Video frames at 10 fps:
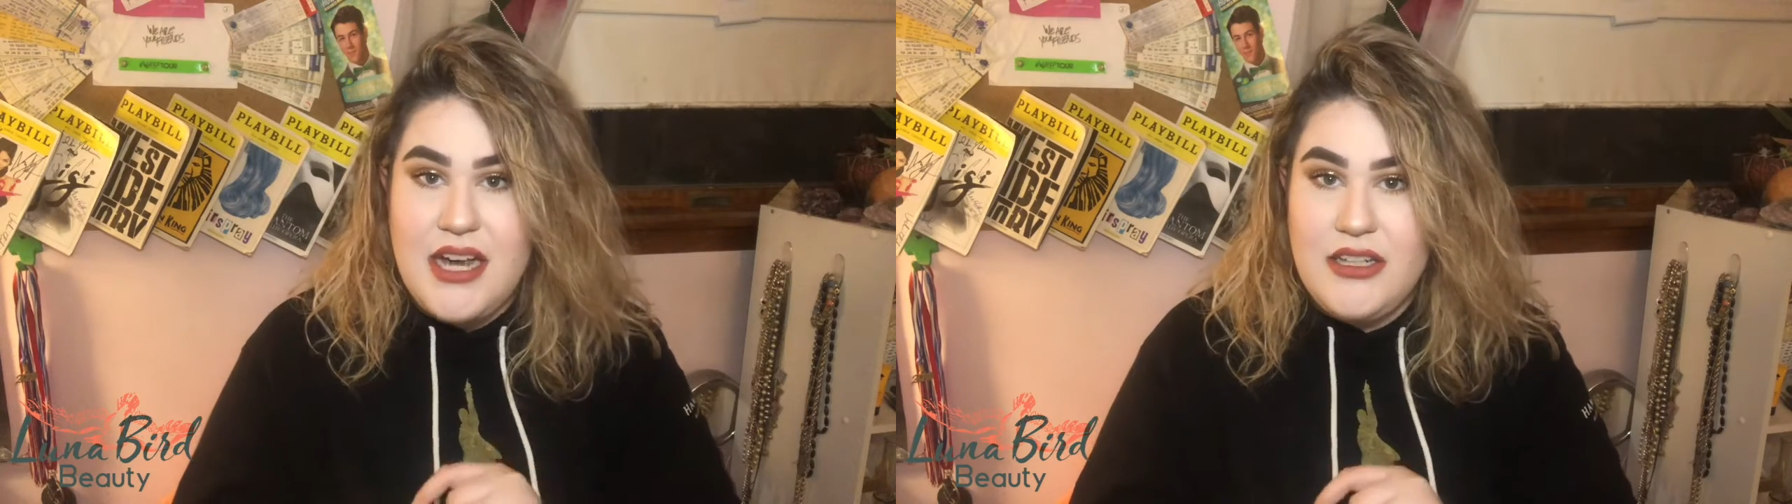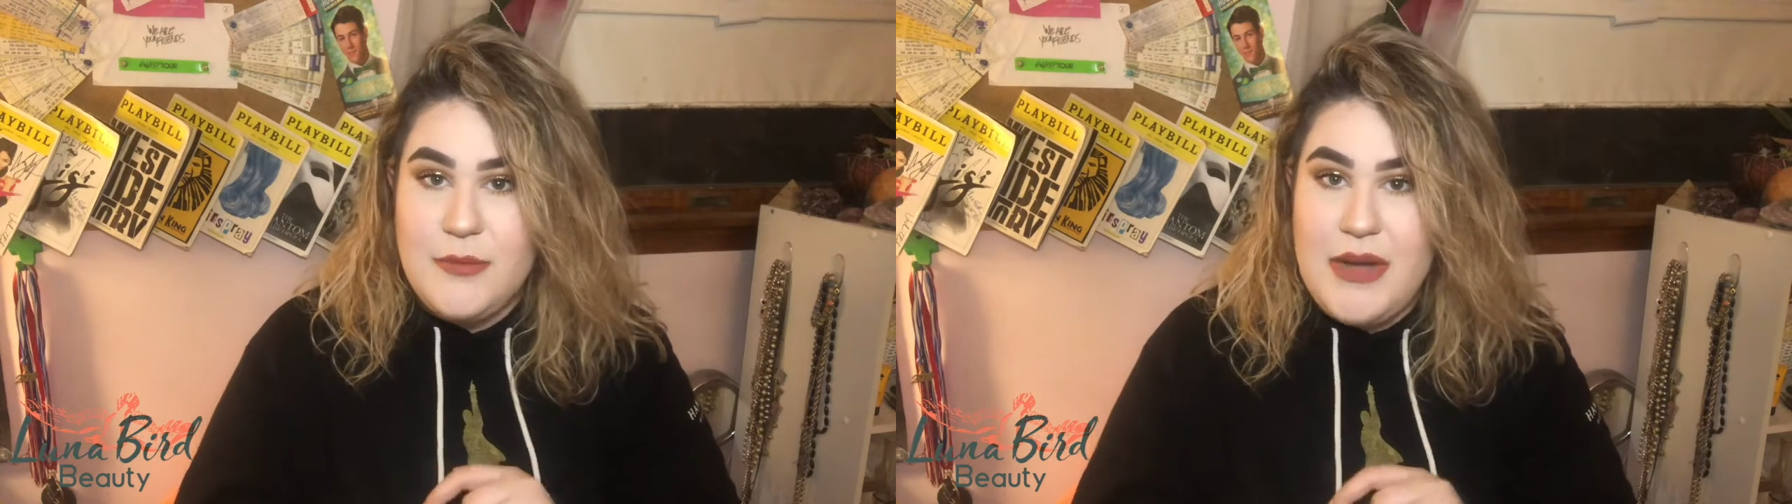
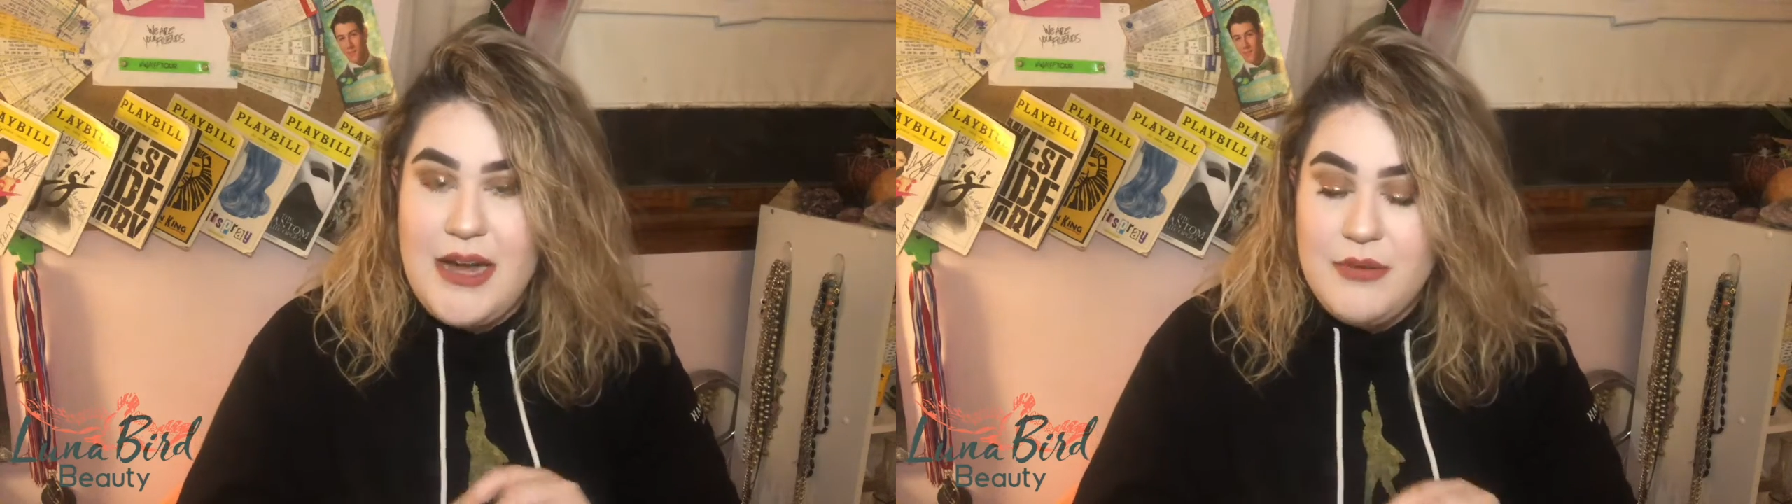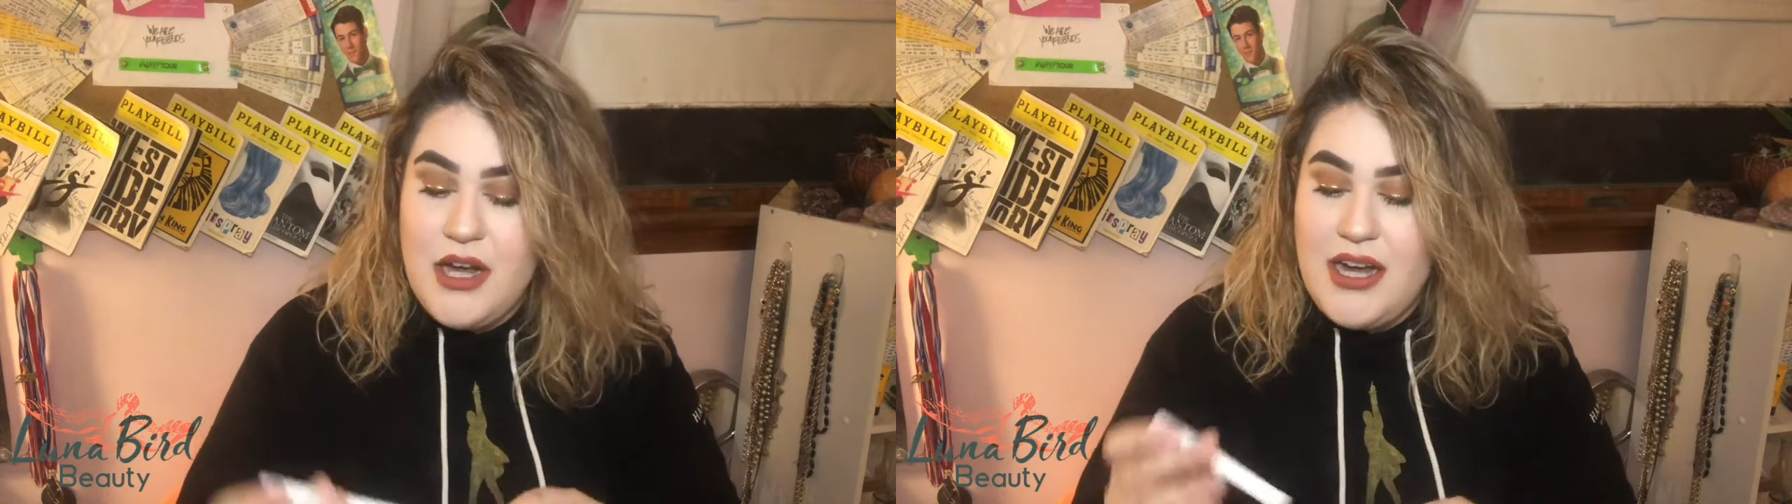
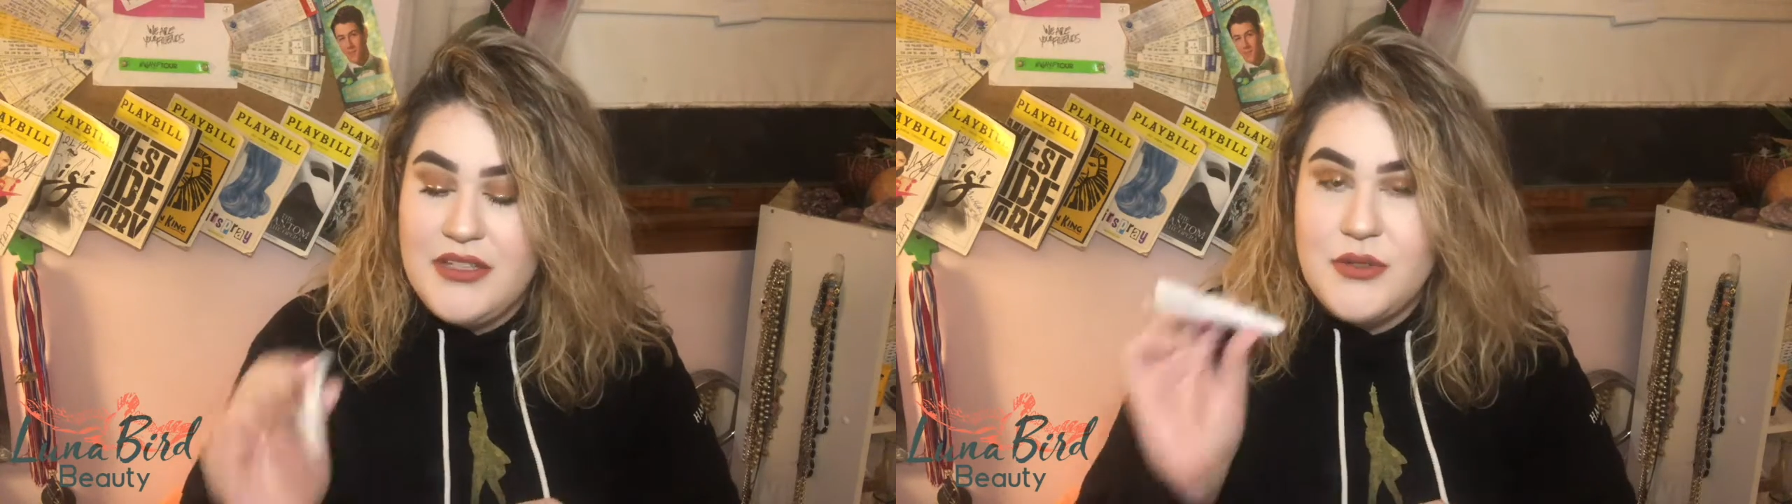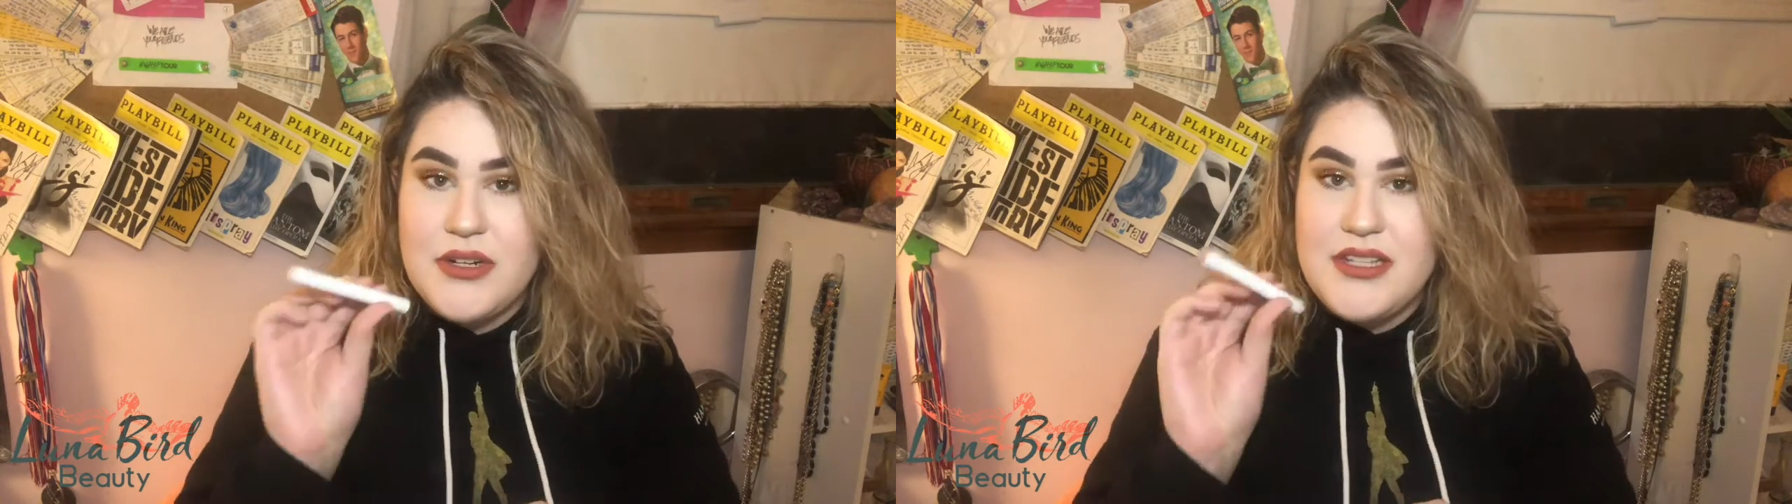ColourPop
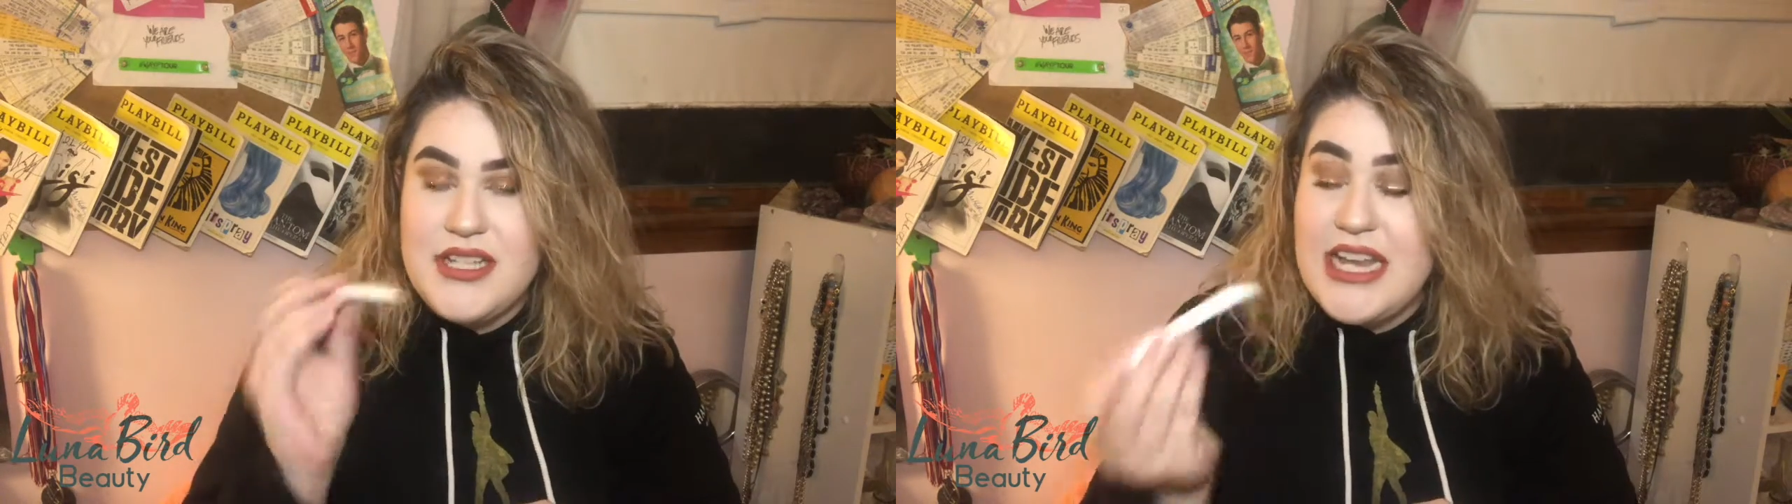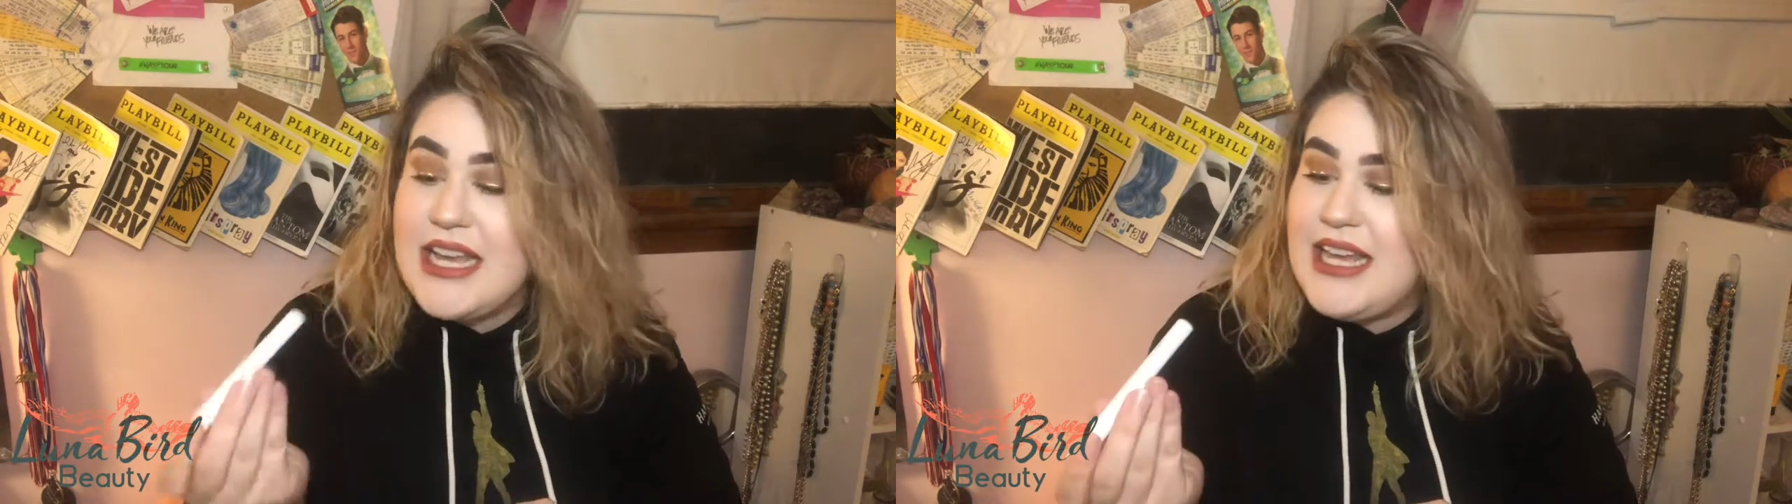contour
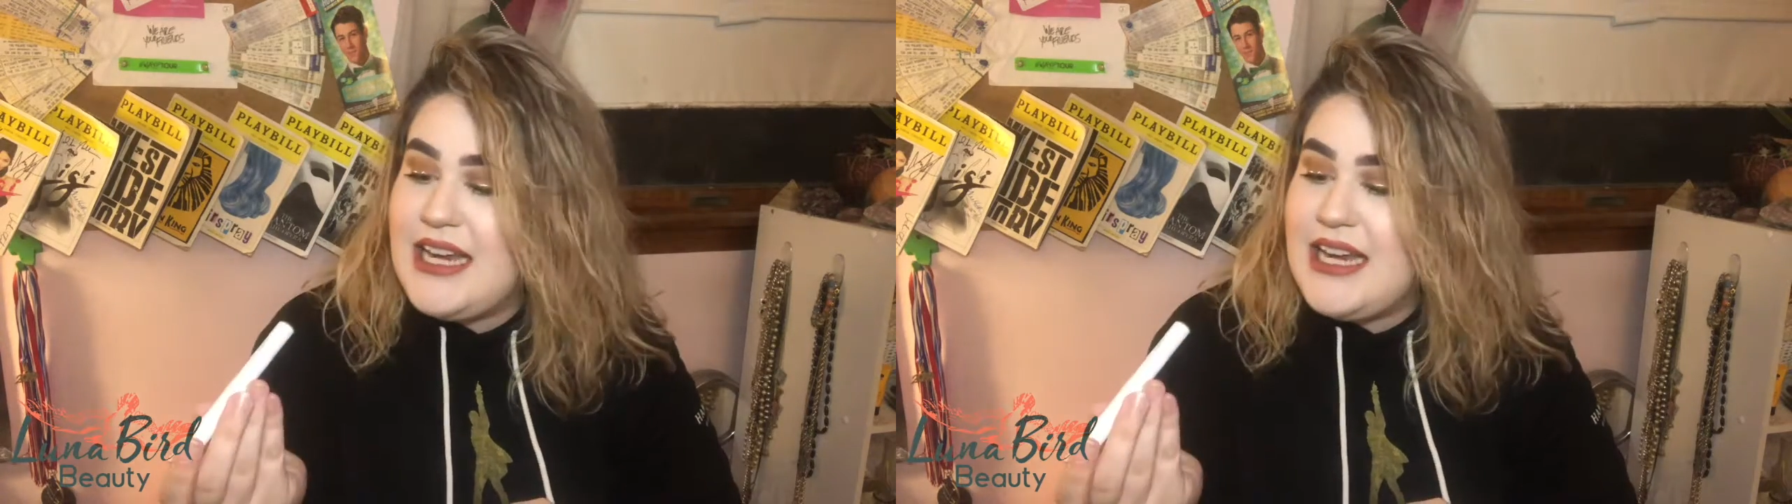stick,